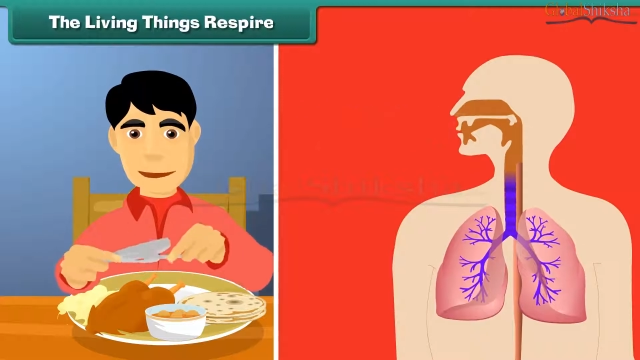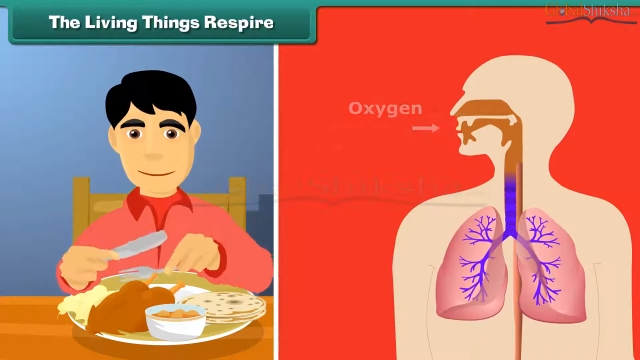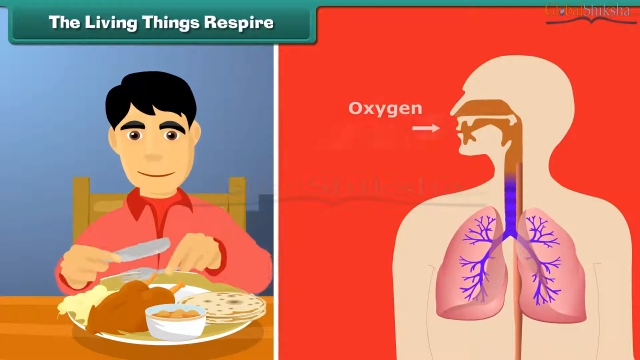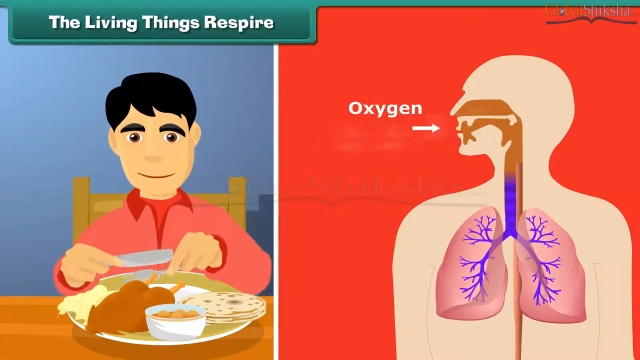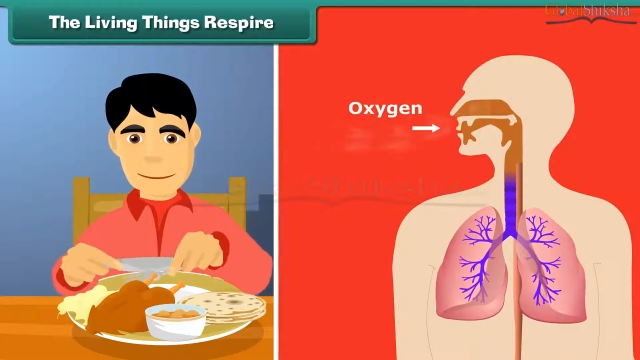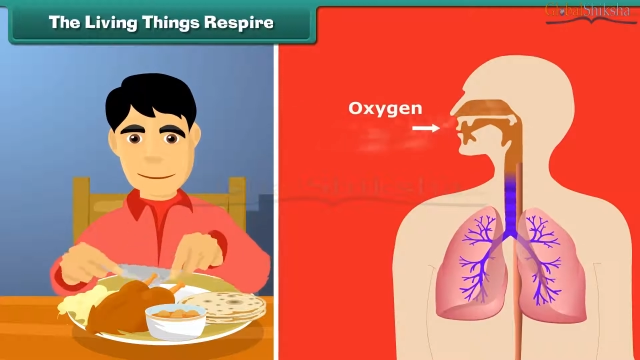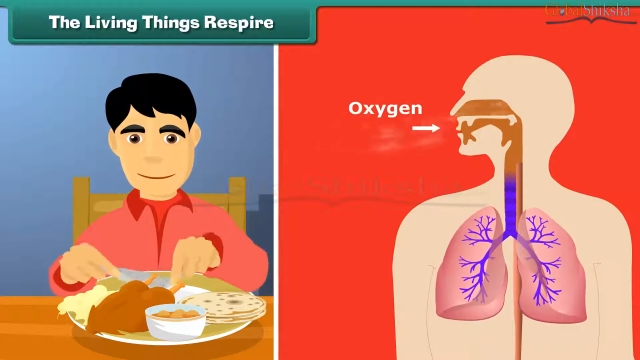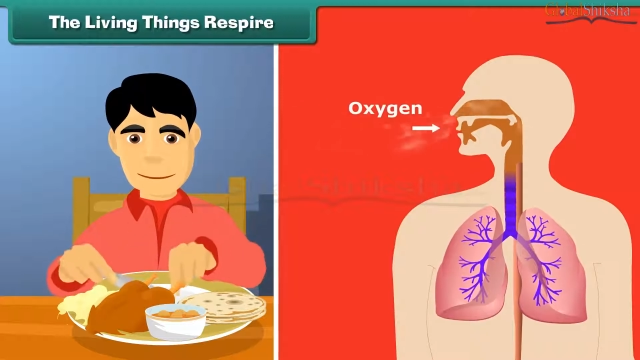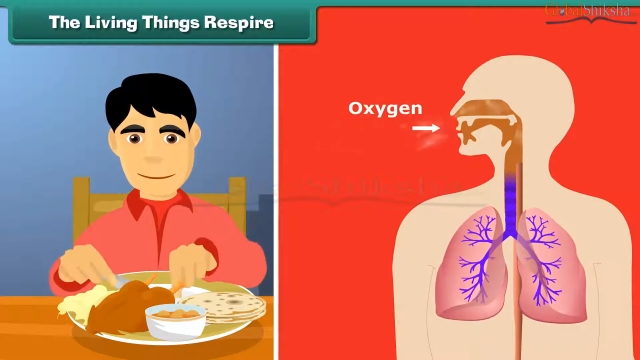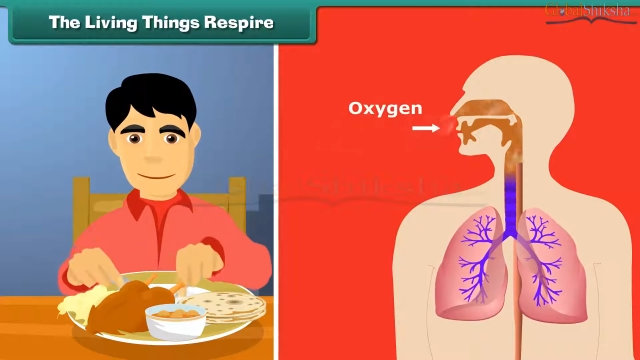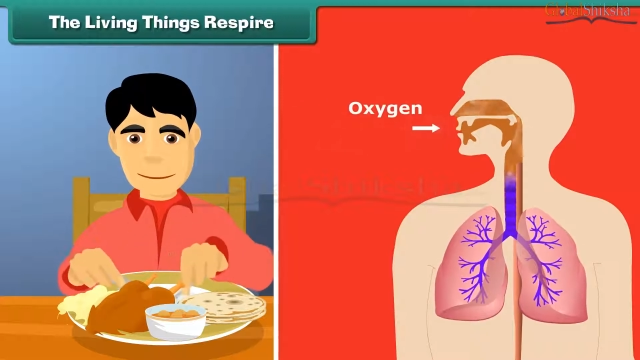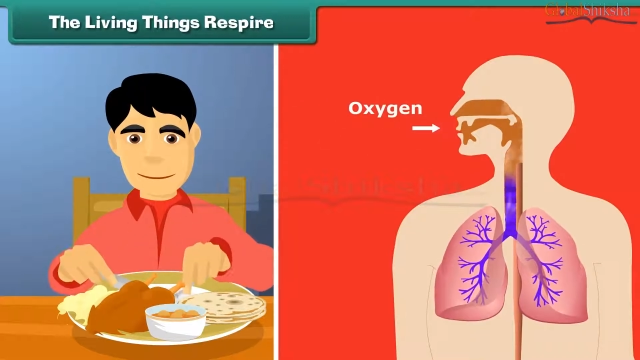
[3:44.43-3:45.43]
each and
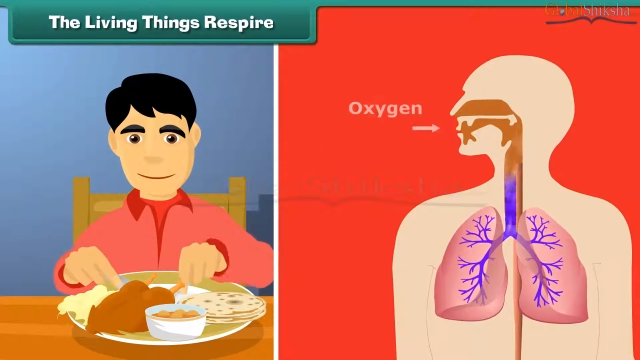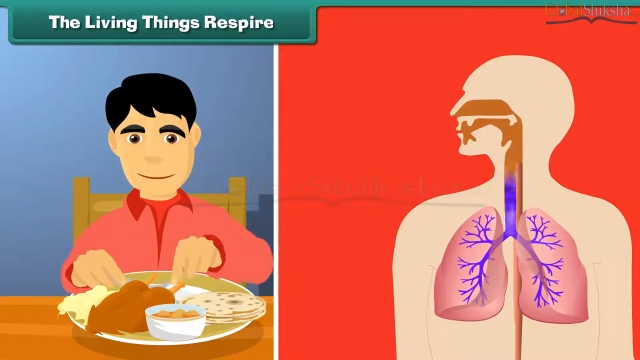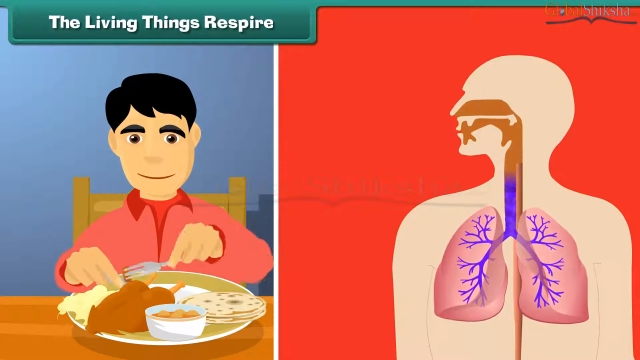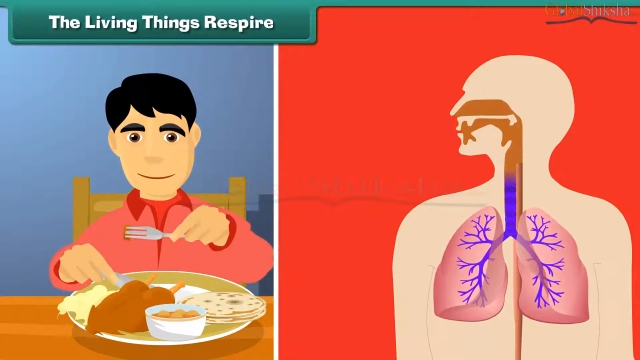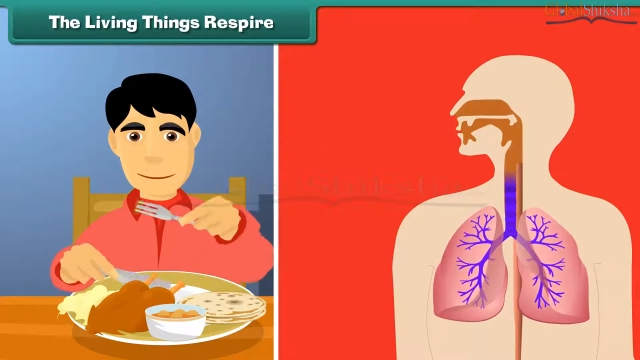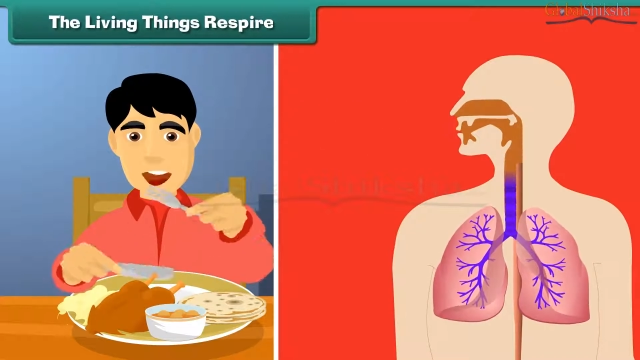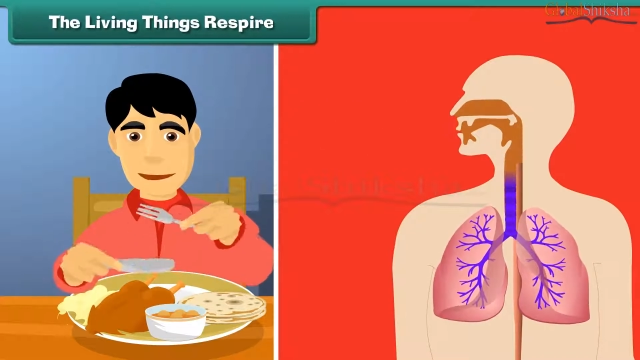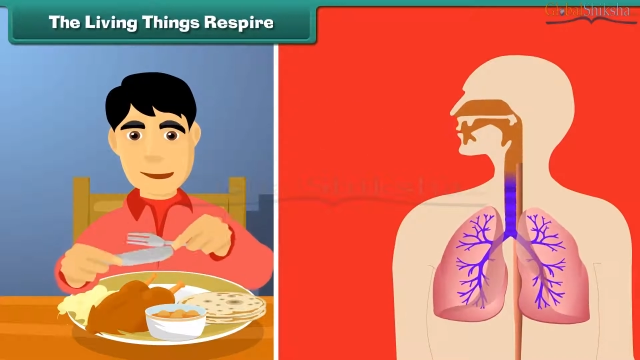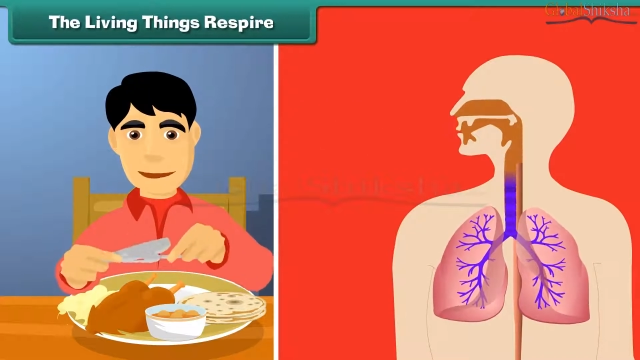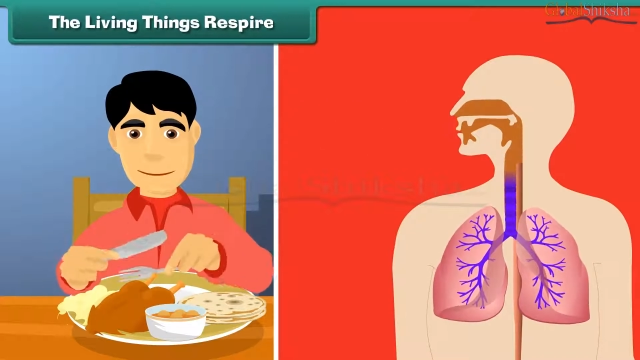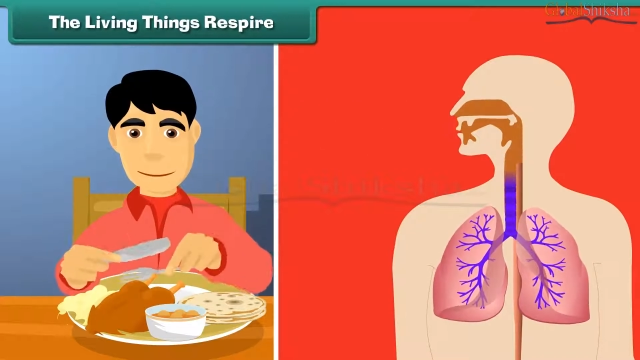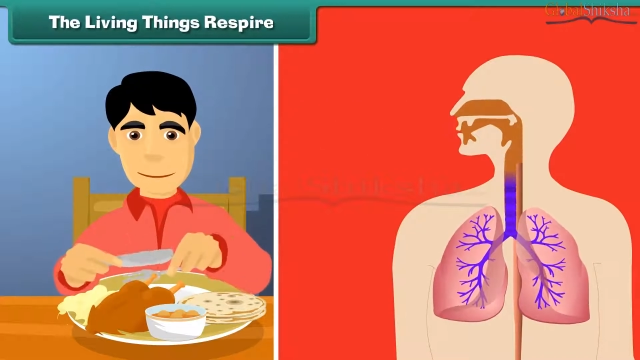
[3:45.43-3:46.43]
every cell of the body.